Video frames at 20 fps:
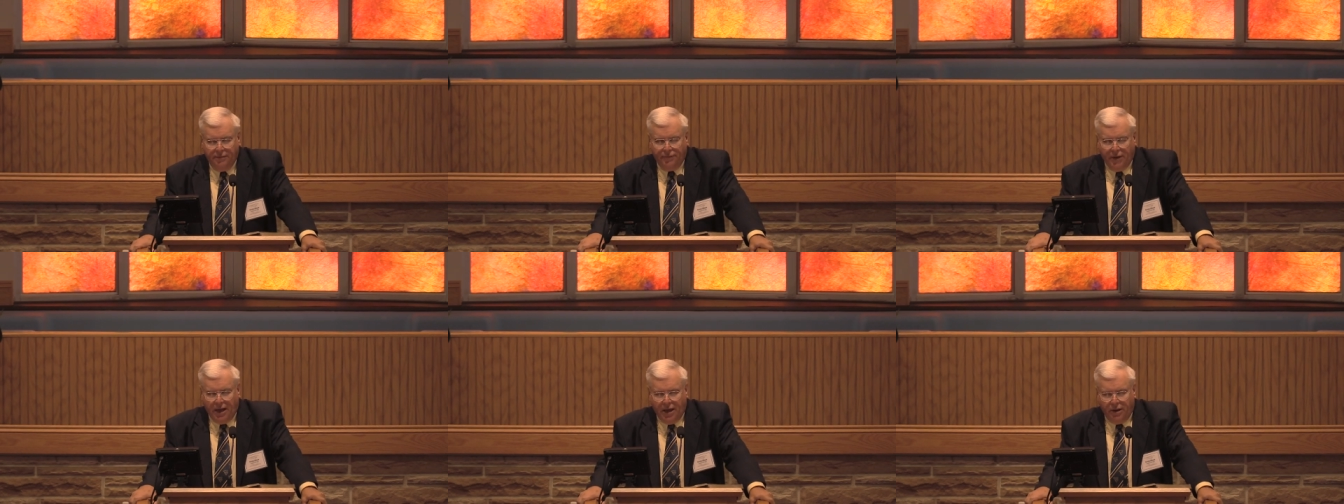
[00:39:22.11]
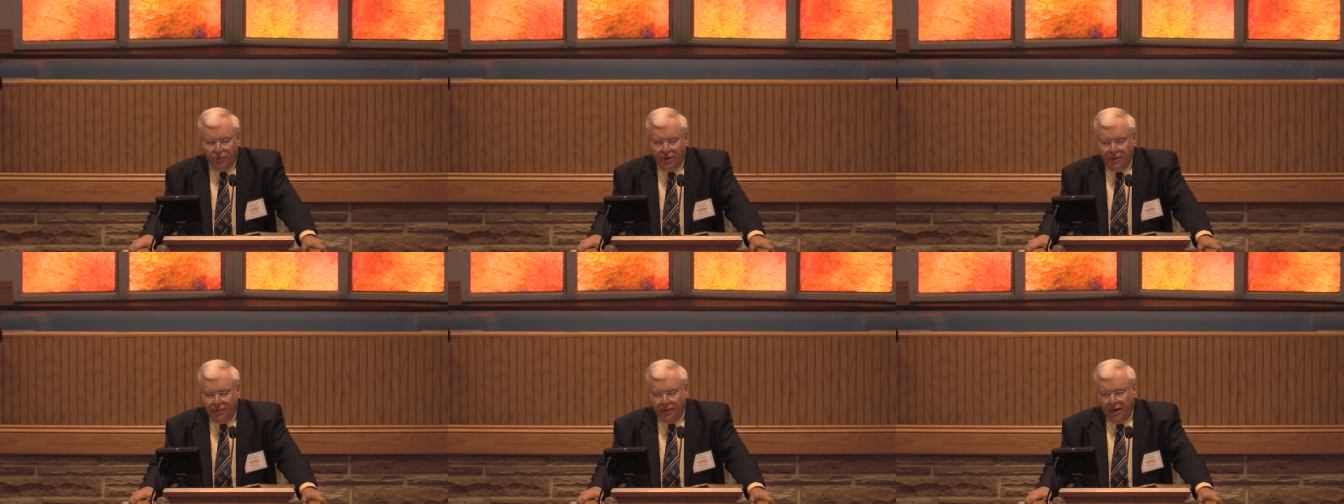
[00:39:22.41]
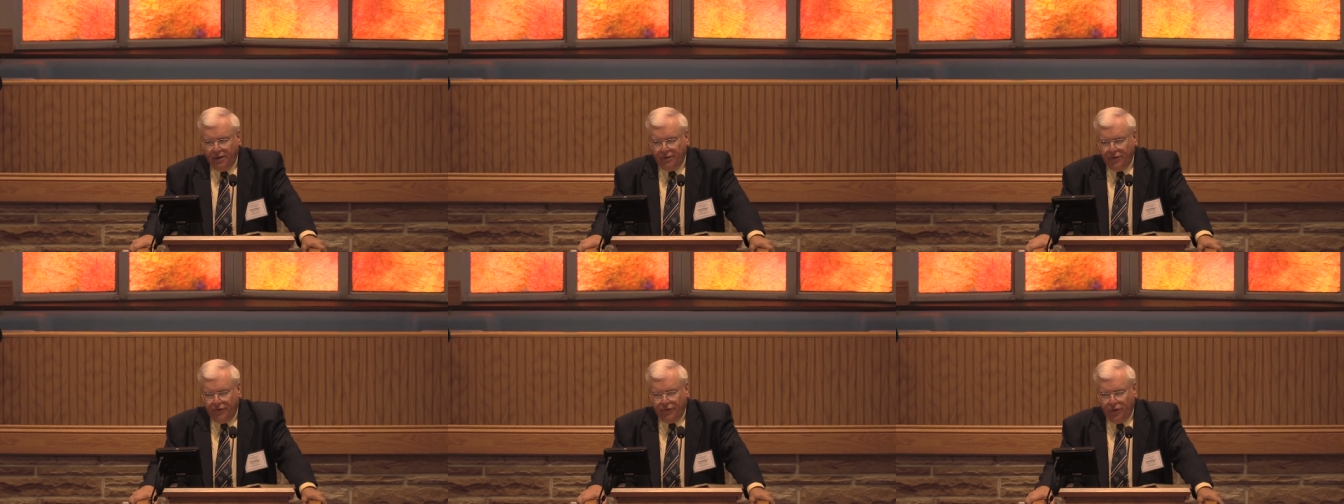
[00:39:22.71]
Father, we
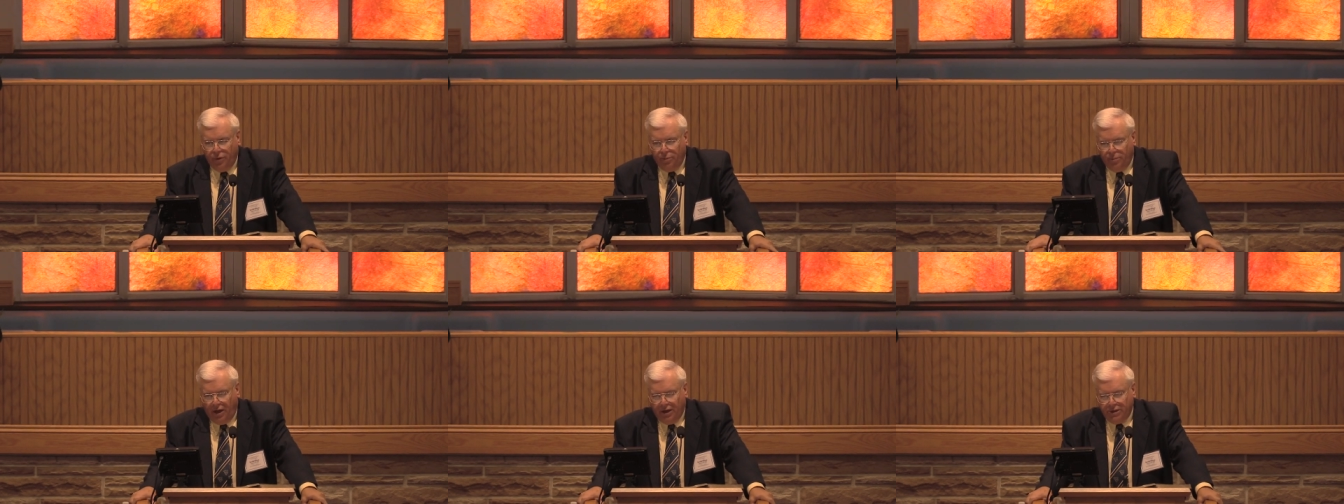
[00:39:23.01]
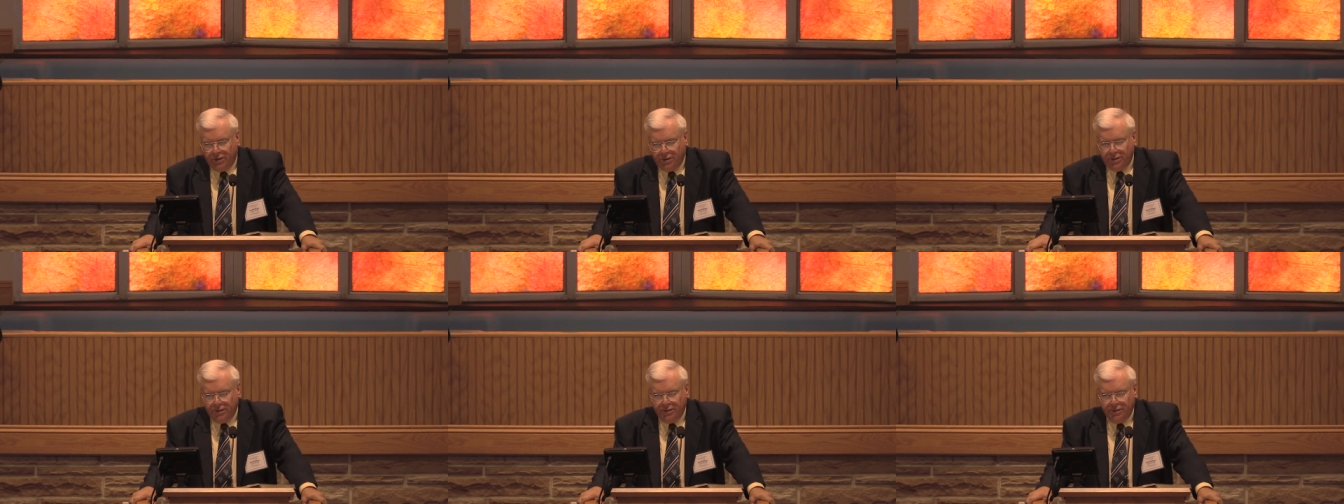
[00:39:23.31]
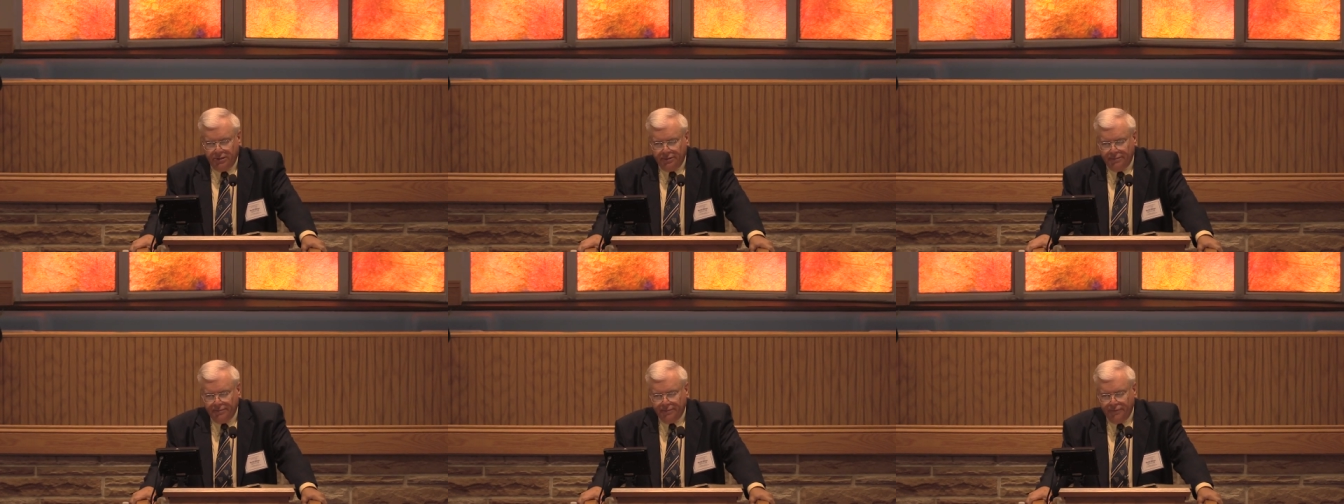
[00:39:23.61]
thank you so much
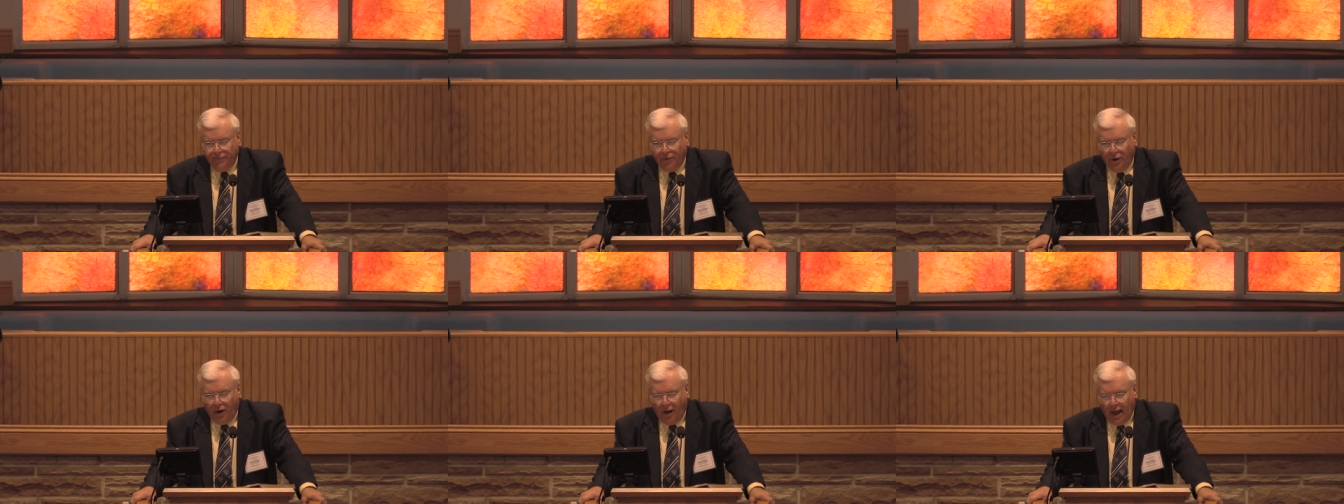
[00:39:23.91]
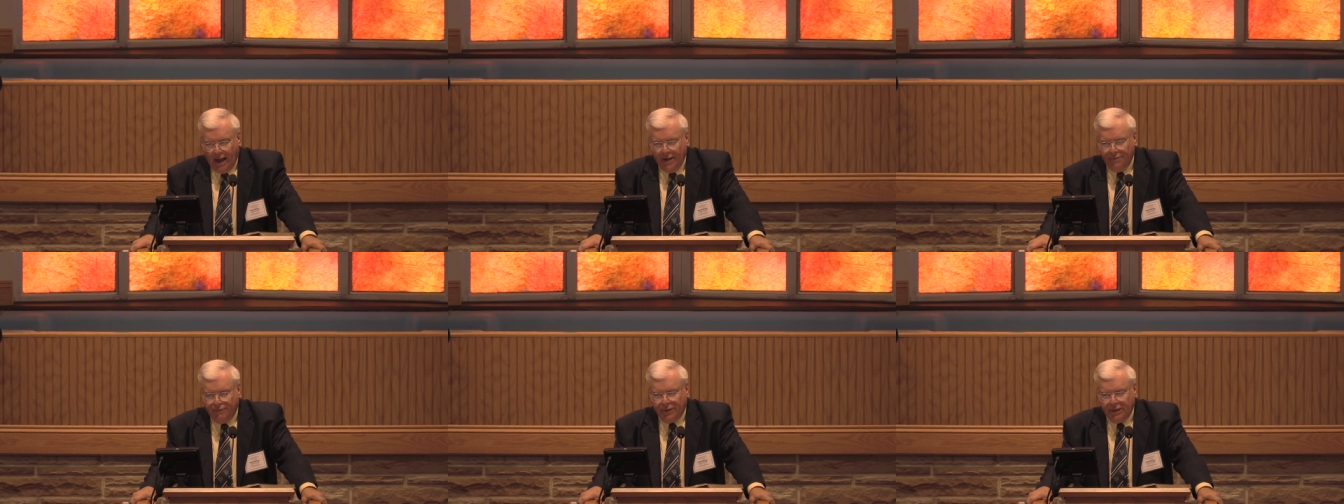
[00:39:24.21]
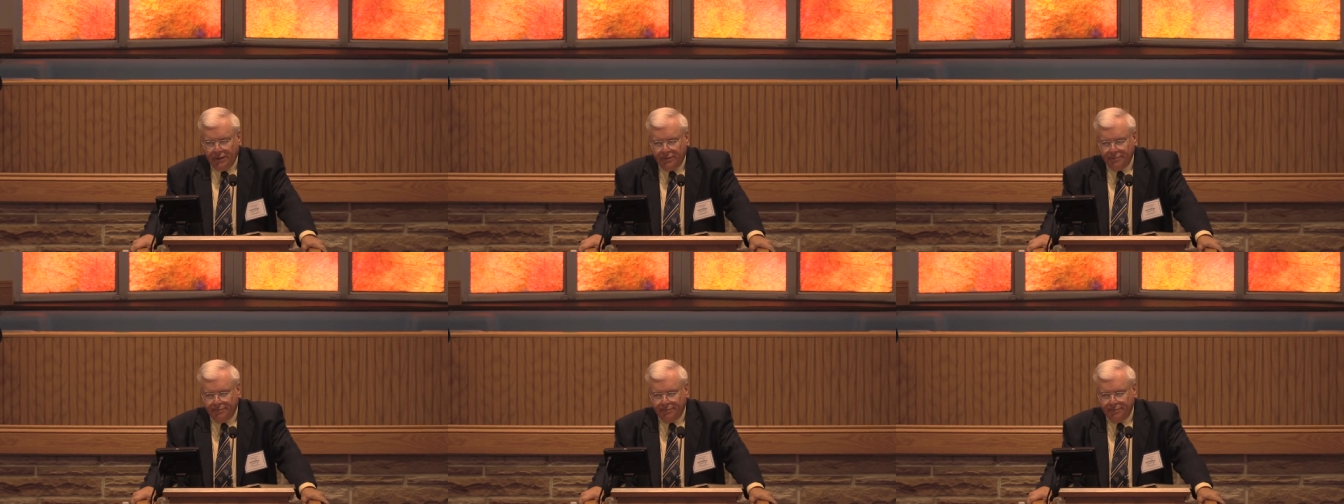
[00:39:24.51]
for life.